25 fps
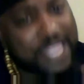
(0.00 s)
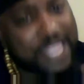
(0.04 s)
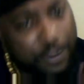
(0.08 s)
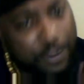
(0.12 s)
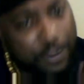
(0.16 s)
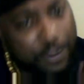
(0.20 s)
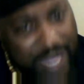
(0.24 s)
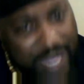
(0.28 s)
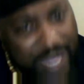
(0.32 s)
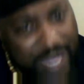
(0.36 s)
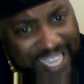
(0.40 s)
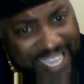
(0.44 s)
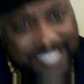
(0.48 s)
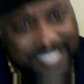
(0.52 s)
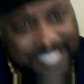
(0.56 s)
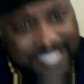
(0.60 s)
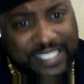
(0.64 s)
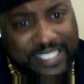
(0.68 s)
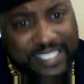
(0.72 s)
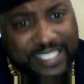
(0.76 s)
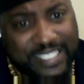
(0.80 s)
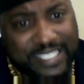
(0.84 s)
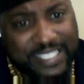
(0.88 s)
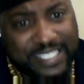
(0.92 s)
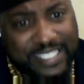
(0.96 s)
they are
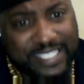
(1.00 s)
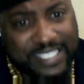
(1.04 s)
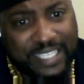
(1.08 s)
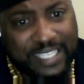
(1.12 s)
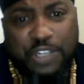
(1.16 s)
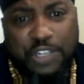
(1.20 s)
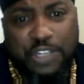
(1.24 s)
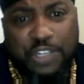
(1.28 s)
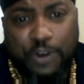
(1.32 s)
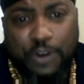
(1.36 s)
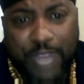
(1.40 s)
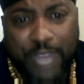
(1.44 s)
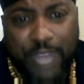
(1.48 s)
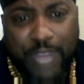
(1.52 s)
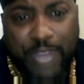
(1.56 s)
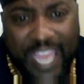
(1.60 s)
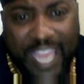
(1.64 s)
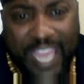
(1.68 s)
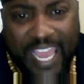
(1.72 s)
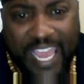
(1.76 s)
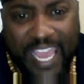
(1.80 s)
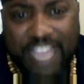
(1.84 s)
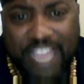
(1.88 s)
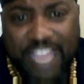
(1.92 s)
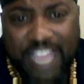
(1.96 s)
innocent and that their
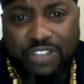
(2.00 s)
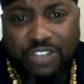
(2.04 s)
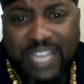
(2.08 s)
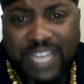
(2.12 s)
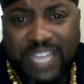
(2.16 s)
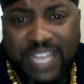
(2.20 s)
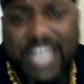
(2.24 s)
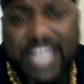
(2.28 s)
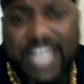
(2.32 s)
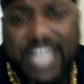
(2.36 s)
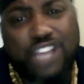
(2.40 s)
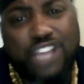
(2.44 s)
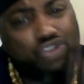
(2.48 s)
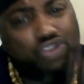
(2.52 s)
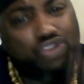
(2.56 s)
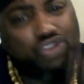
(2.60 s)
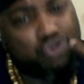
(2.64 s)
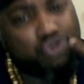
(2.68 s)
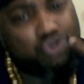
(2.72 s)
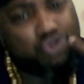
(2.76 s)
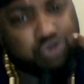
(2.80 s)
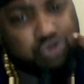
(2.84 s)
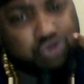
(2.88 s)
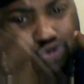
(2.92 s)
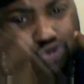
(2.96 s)
hands are not
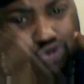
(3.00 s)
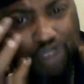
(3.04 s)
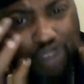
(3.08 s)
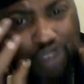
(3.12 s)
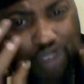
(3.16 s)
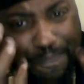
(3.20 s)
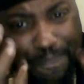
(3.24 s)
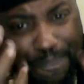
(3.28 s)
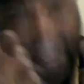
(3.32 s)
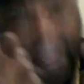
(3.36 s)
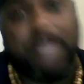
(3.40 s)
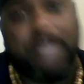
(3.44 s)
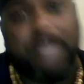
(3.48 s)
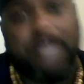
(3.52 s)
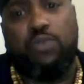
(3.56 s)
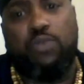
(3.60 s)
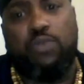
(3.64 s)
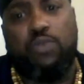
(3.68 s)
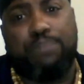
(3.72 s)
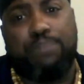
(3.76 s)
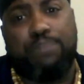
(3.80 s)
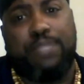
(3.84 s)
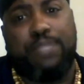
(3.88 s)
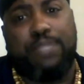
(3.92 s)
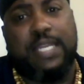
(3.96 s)
dripping
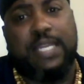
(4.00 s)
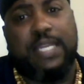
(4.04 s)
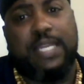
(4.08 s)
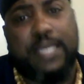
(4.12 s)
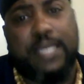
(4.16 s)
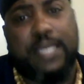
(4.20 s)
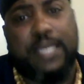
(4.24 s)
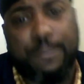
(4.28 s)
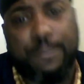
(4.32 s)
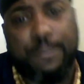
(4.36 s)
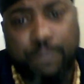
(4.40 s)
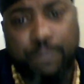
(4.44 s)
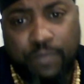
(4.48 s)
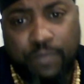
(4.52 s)
with blood.